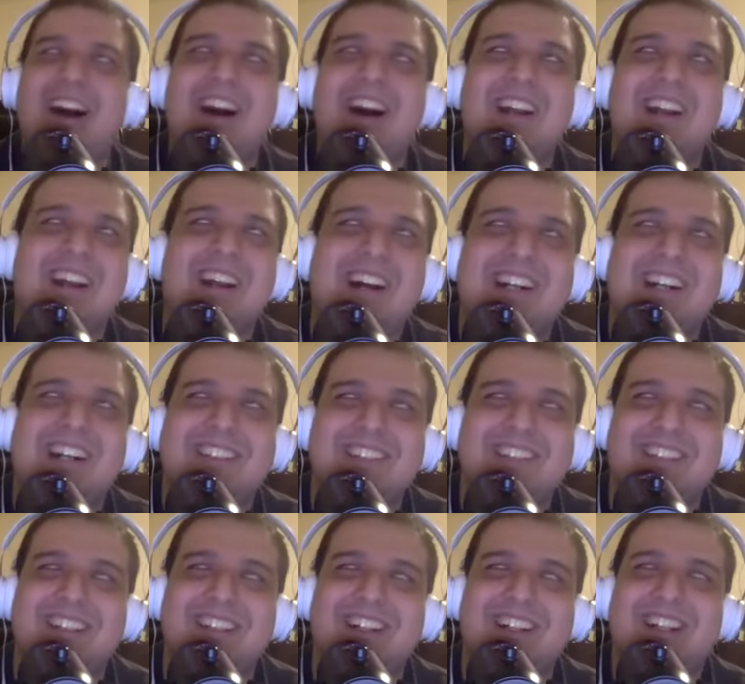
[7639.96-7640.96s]
Oscar. I
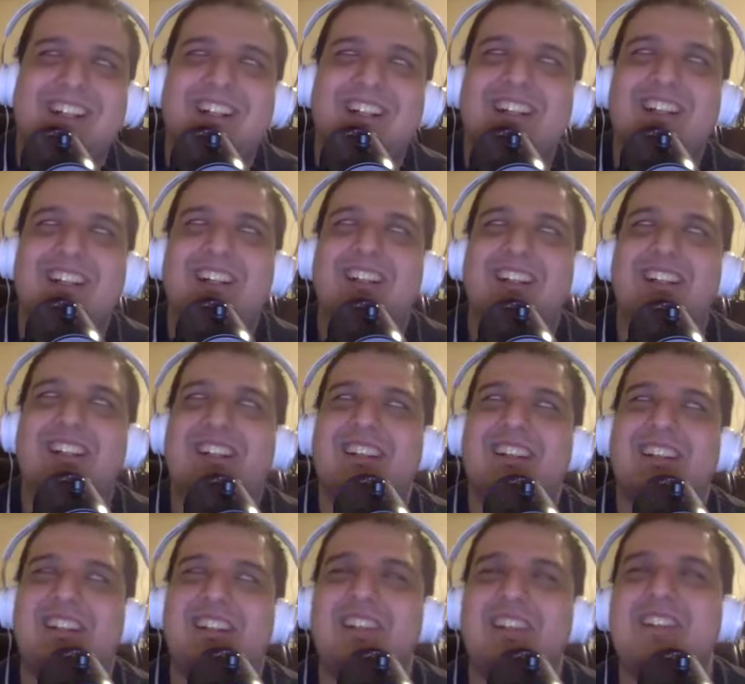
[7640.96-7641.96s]
don't, I don't see
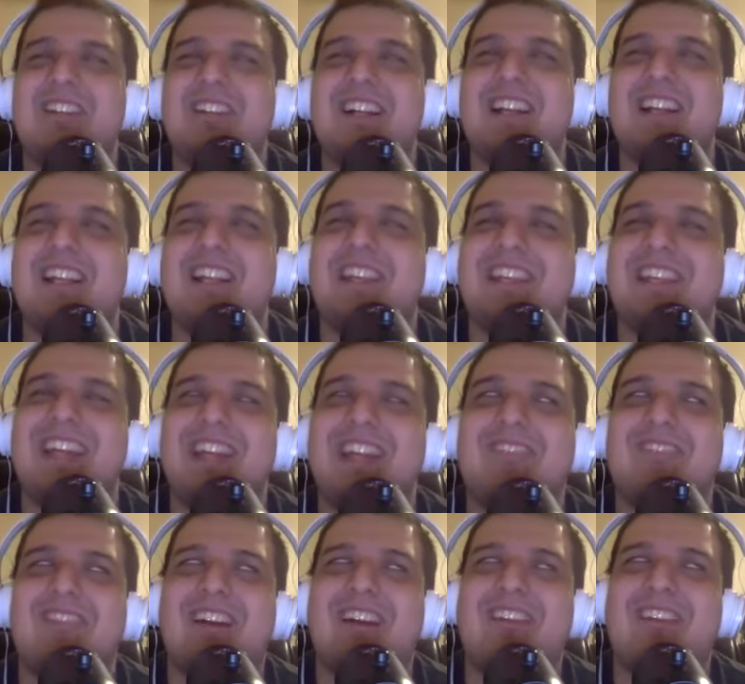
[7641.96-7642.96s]
it. I, you didn't think. I,
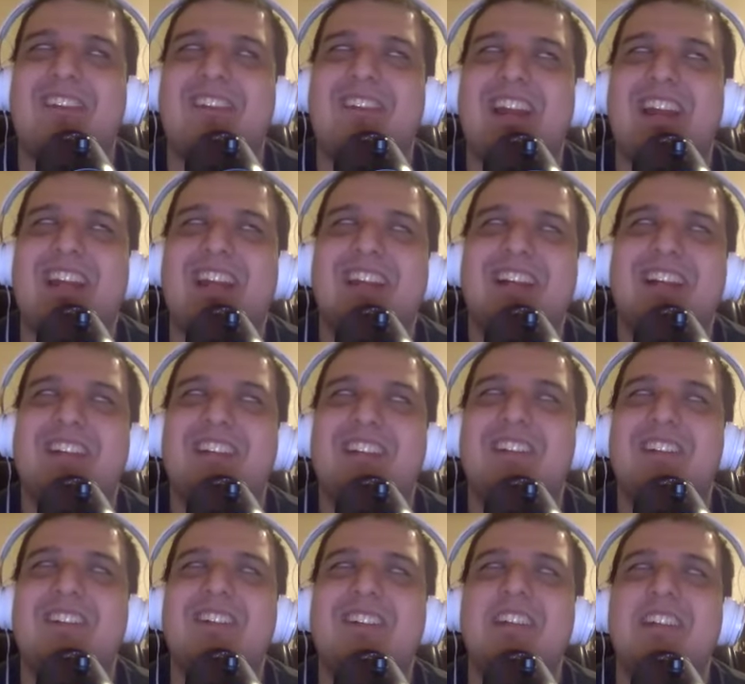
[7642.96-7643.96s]
wait, wait, wait. You
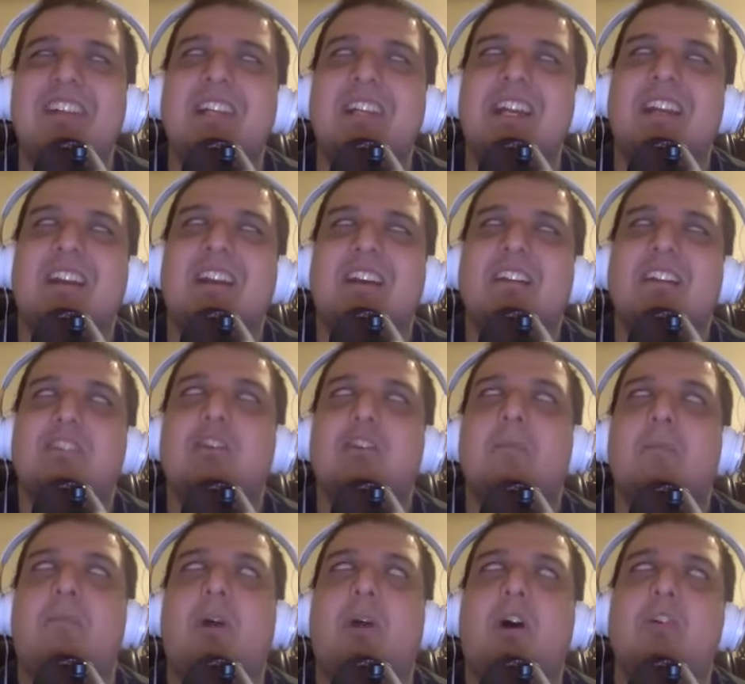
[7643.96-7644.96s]
didn't think to
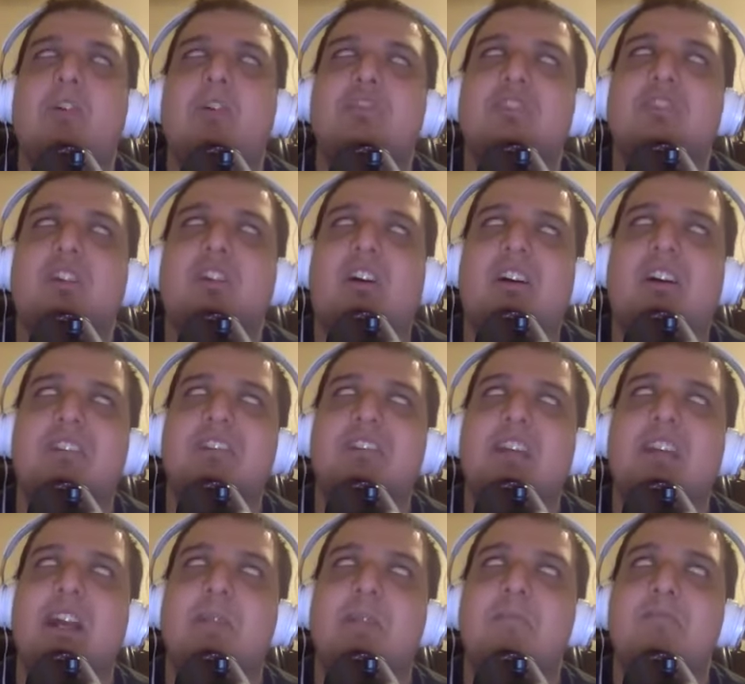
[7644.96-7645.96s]
post
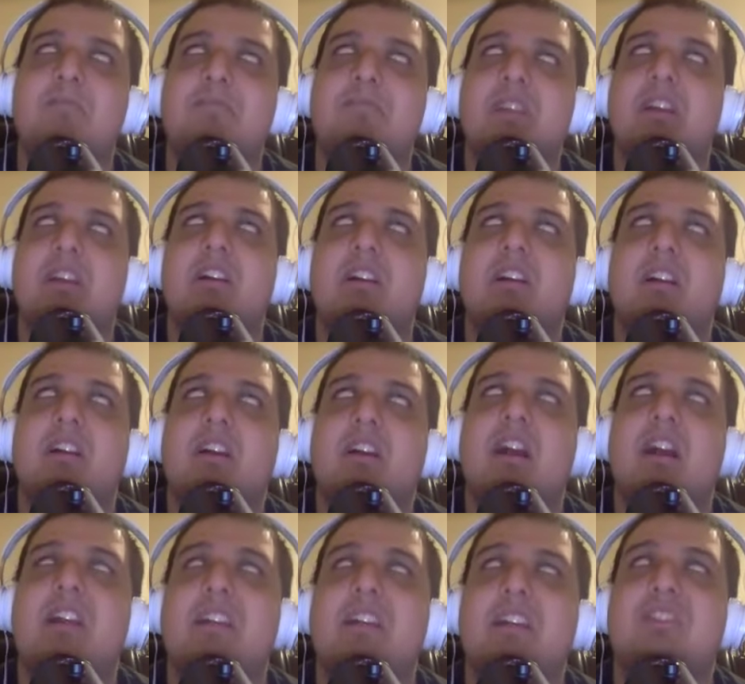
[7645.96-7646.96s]
content
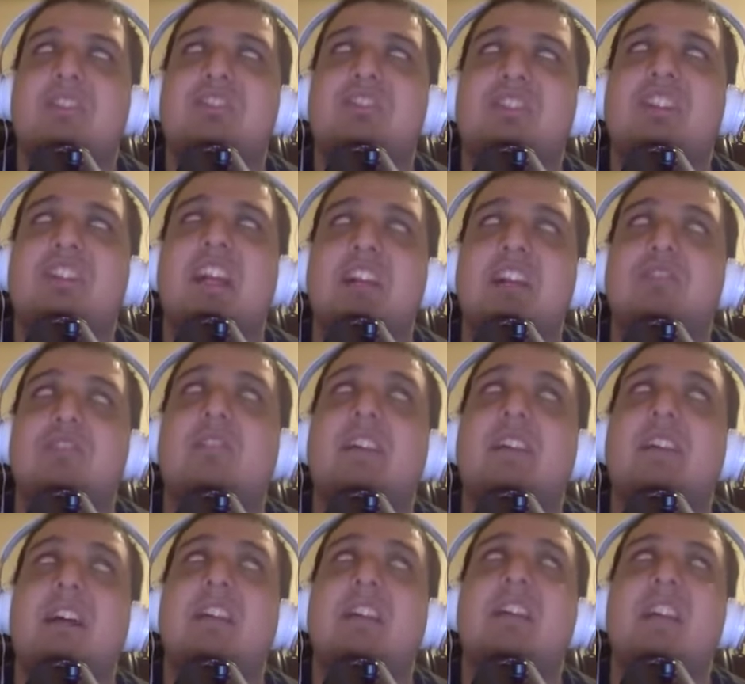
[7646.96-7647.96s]
and then schedule
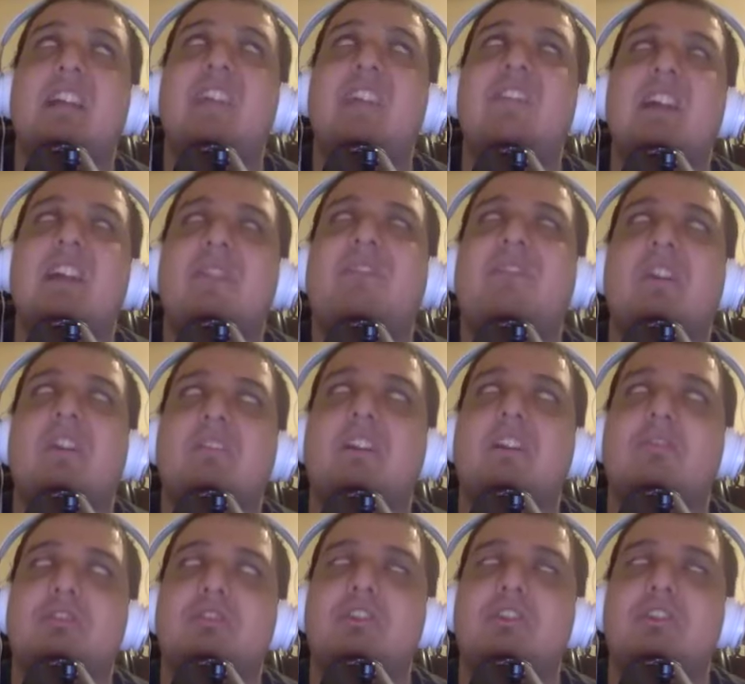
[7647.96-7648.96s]
it? Even if it, there
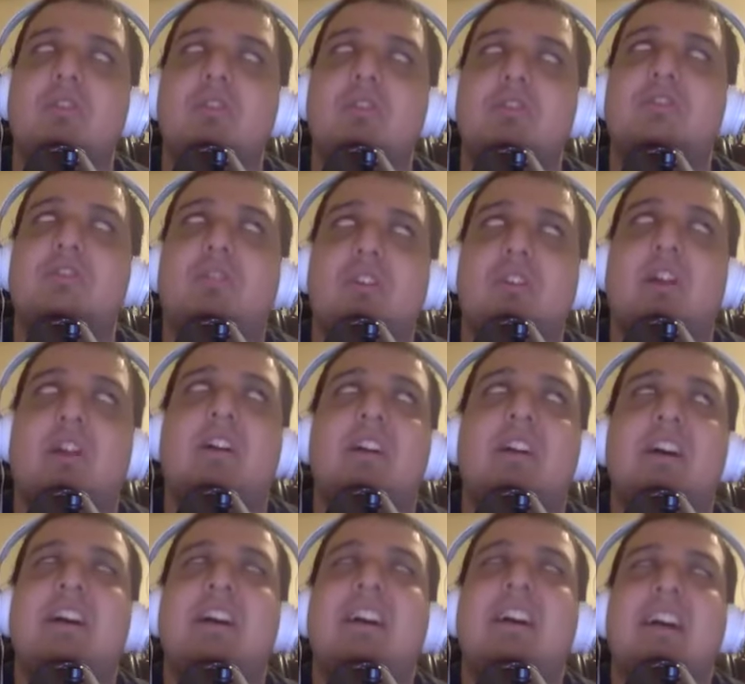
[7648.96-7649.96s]
was no news going on,
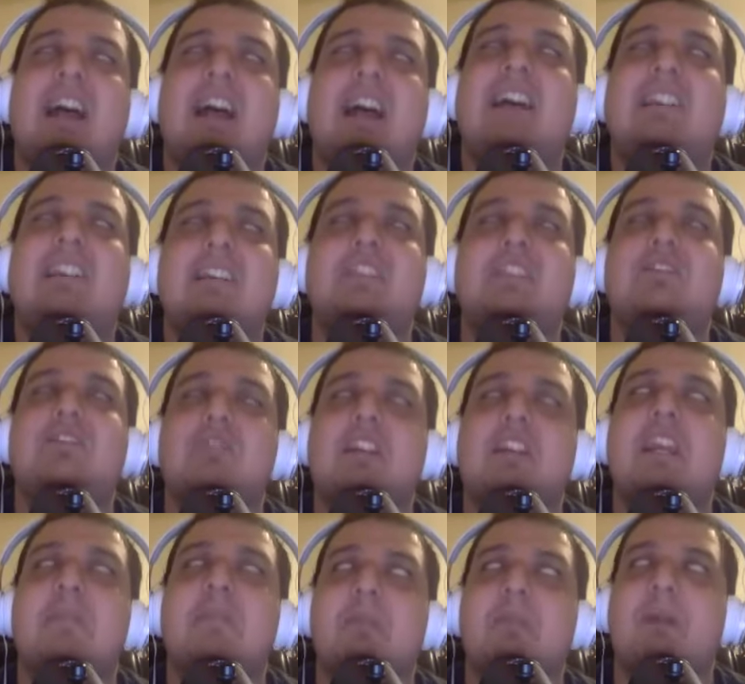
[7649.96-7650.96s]
at least to
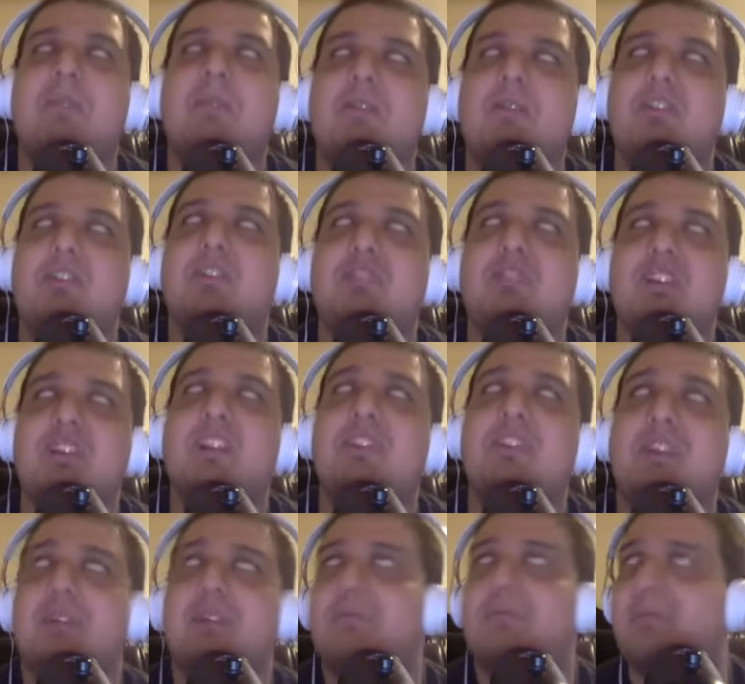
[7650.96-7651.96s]
keep up your views. You didn't
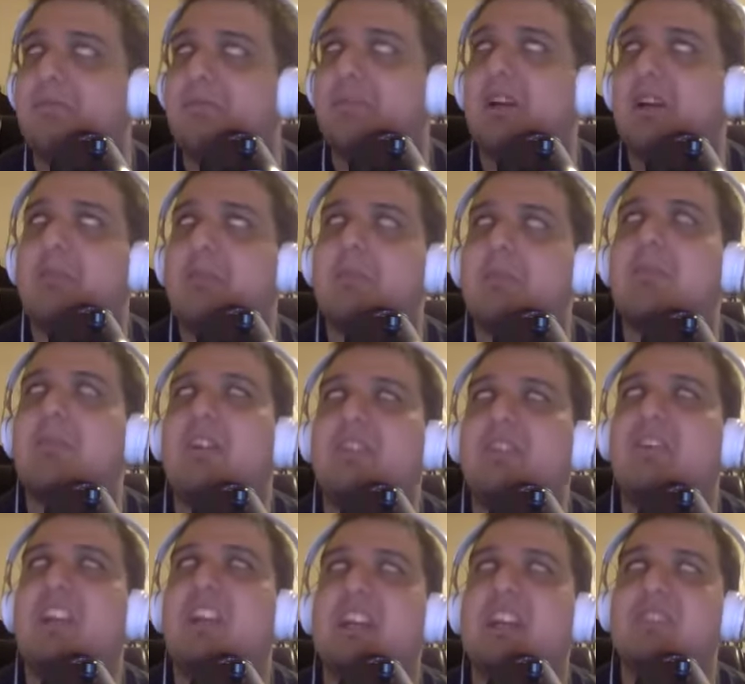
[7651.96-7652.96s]
think, hmm, I'm going to be on
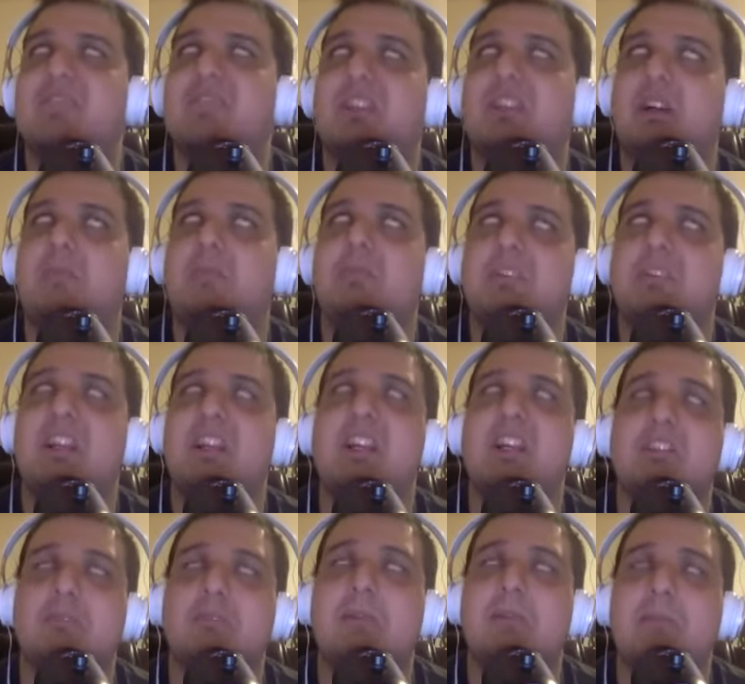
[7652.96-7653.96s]
vacation for a couple of
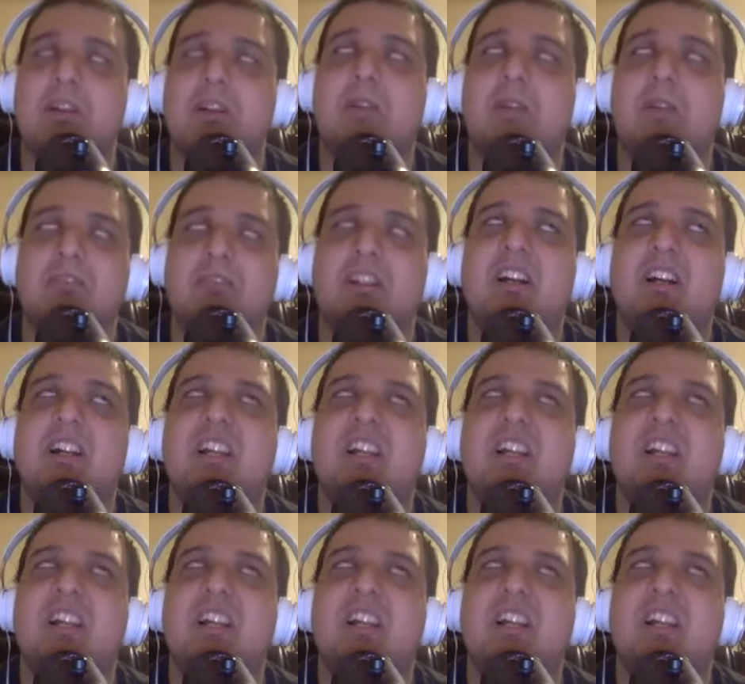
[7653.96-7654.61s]
days or maybe a couple of days.